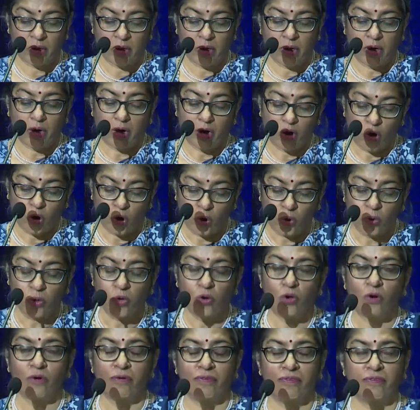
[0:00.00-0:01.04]
a whole
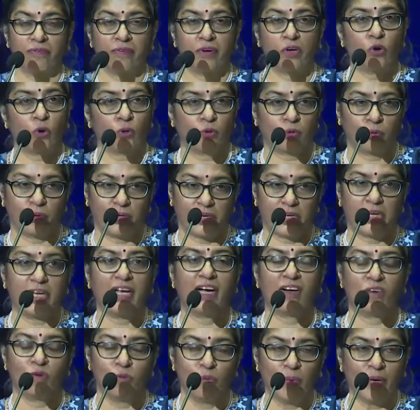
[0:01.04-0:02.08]
of not only
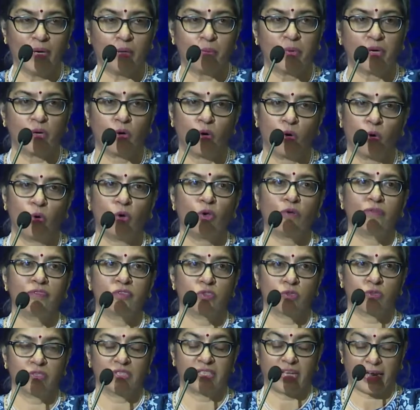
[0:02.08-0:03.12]
government, but a whole of
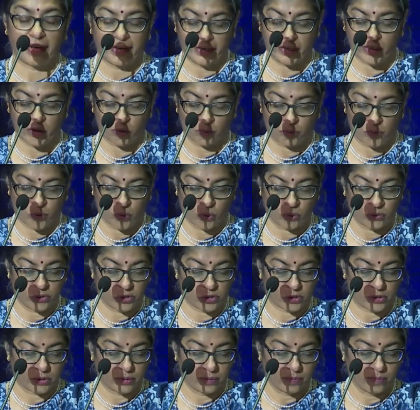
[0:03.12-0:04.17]
society
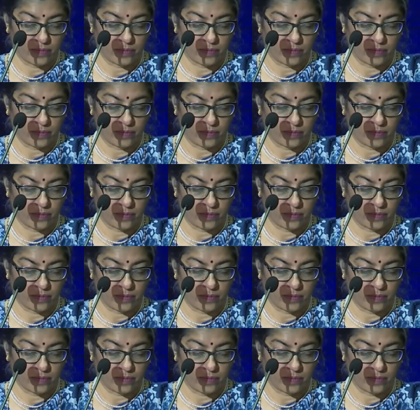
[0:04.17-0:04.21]
approach,